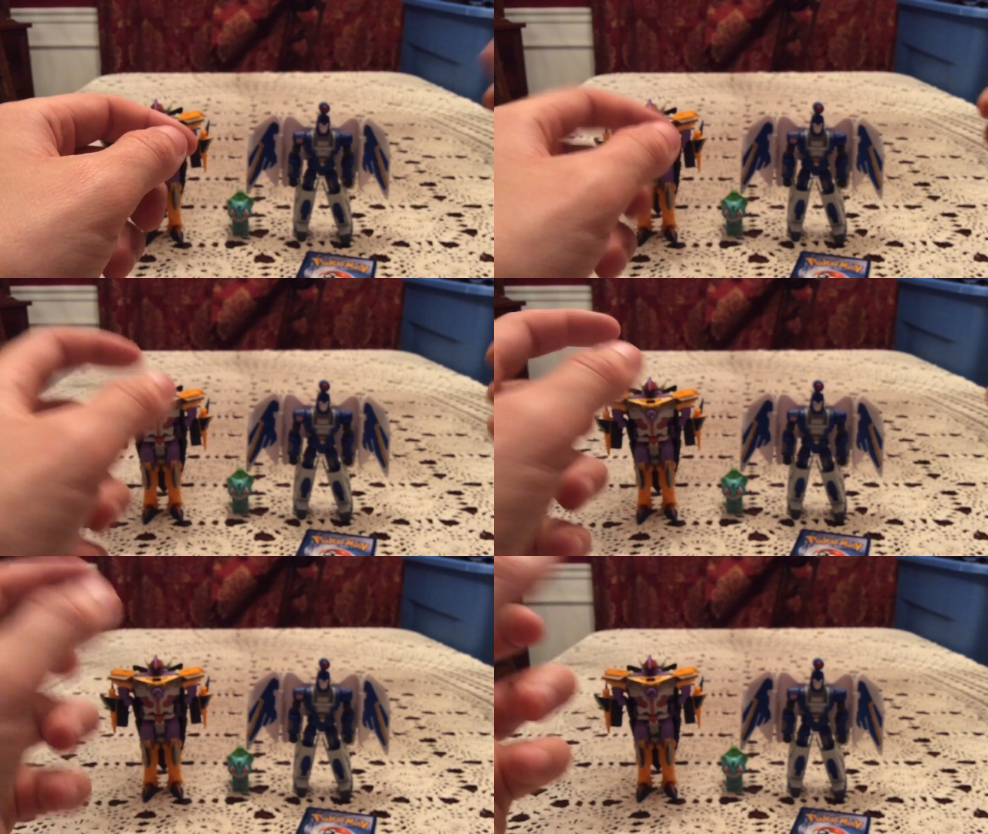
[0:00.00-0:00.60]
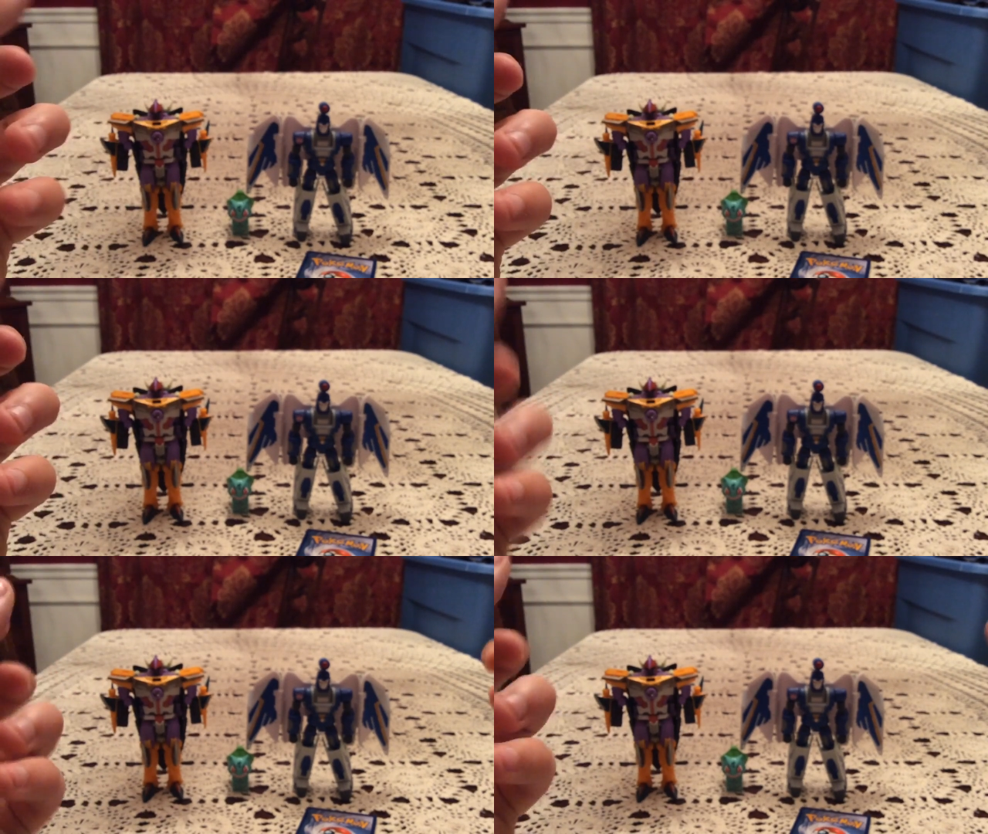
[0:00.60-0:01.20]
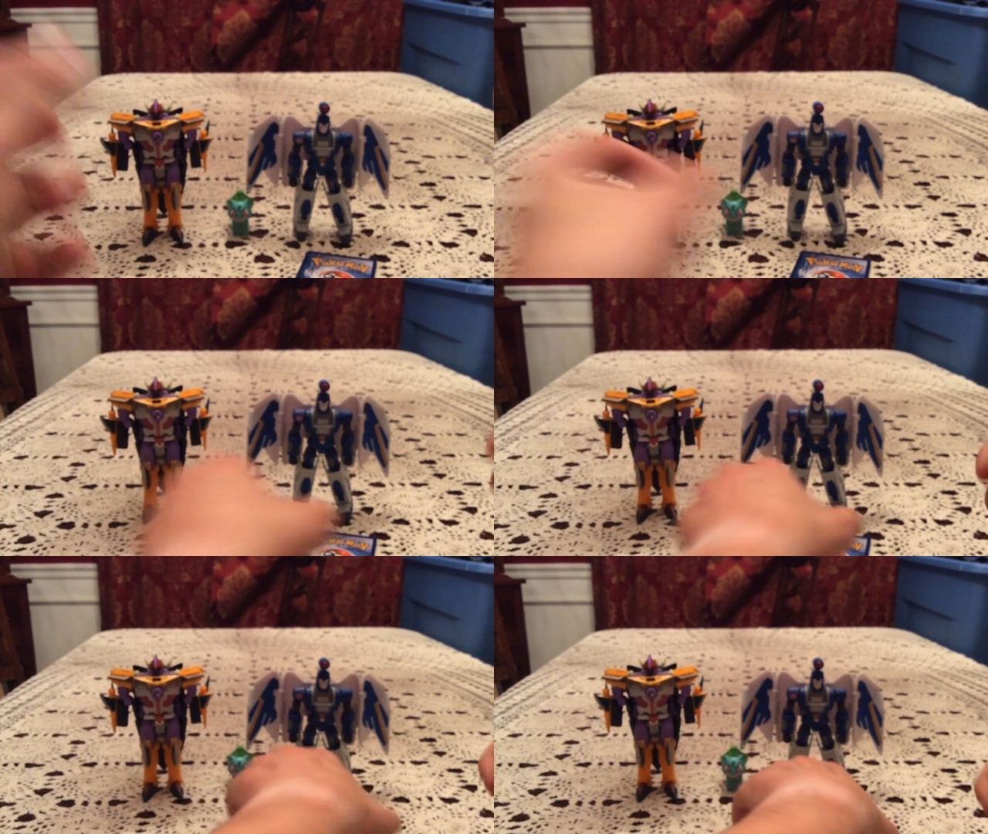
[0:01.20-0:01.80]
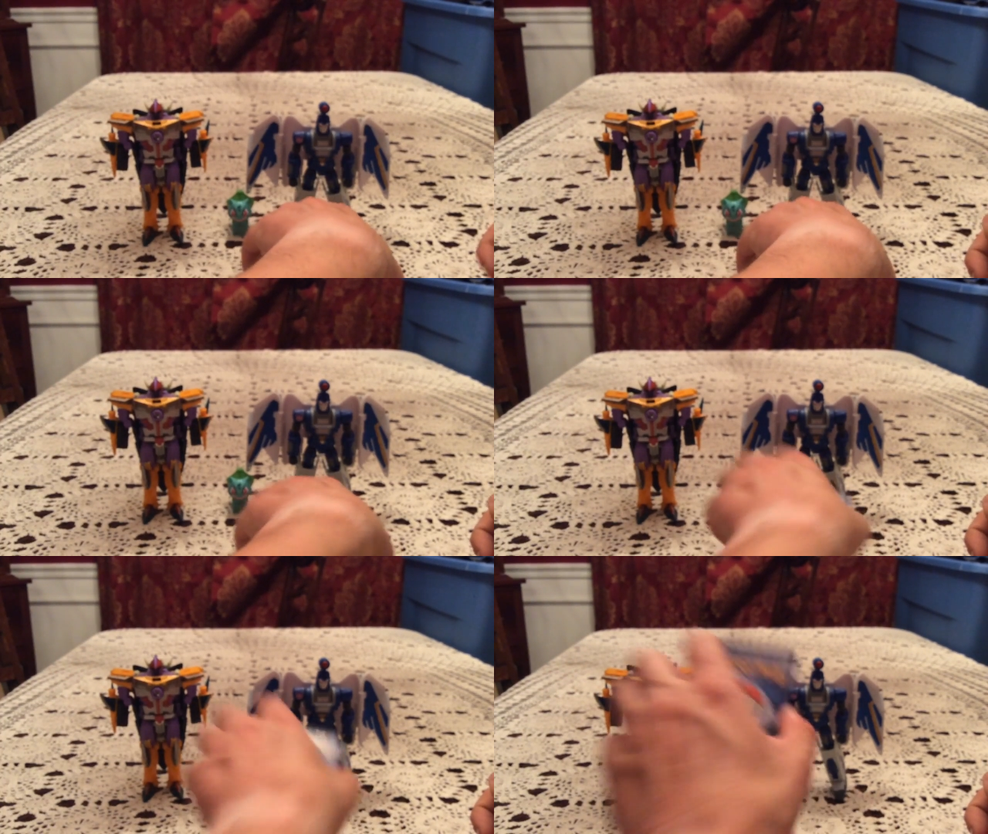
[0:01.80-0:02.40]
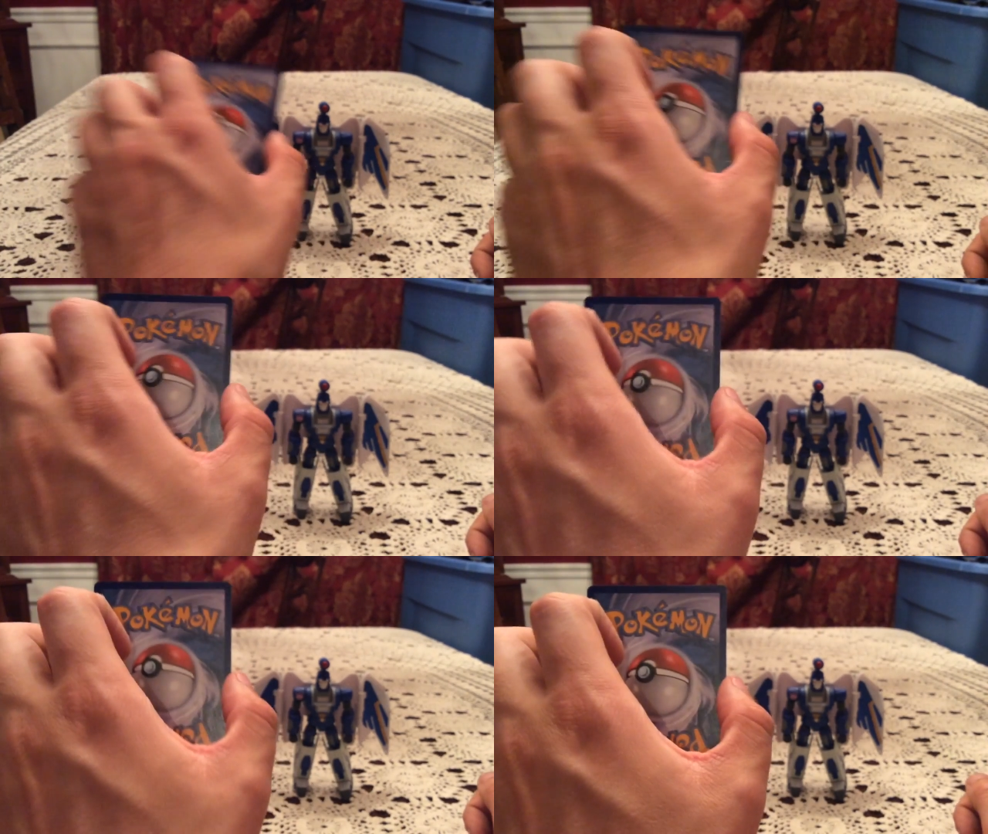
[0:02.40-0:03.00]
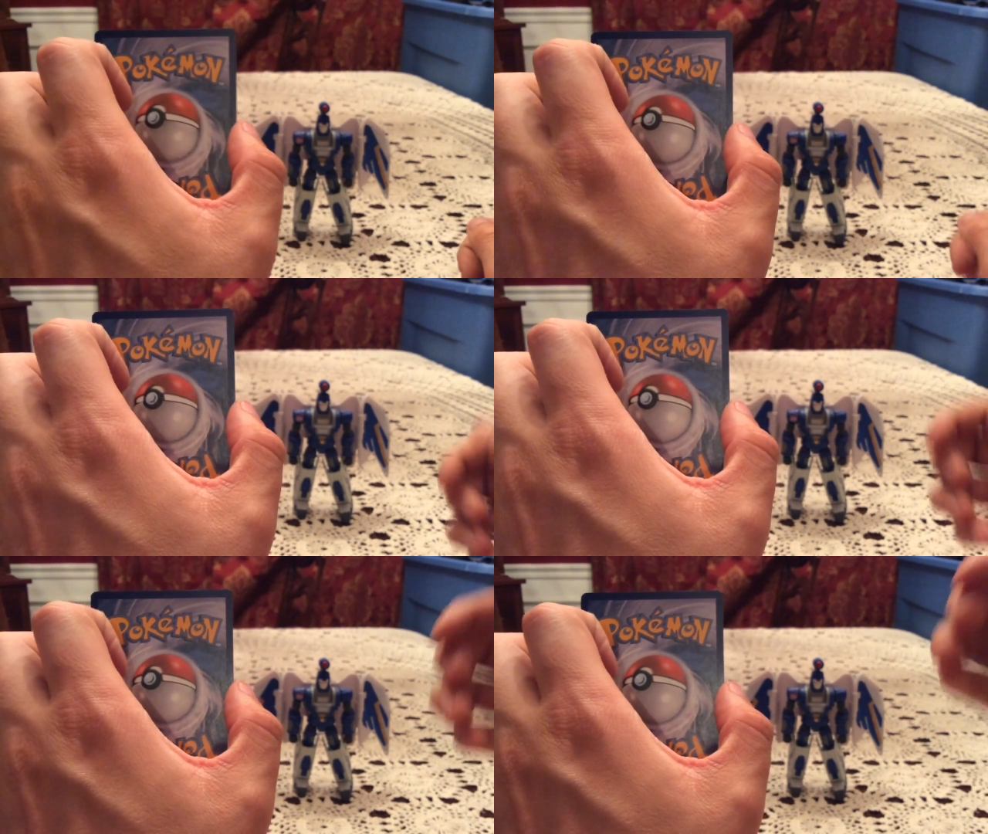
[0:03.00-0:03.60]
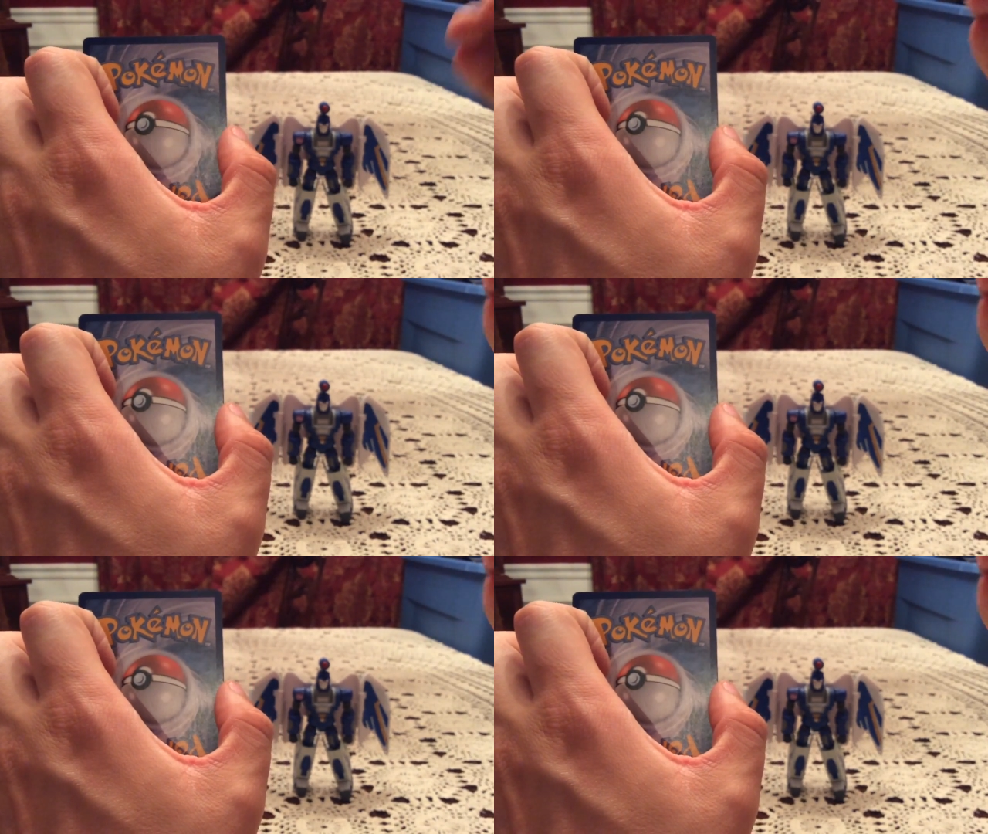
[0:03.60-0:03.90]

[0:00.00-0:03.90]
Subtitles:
[unreadable: no face in view]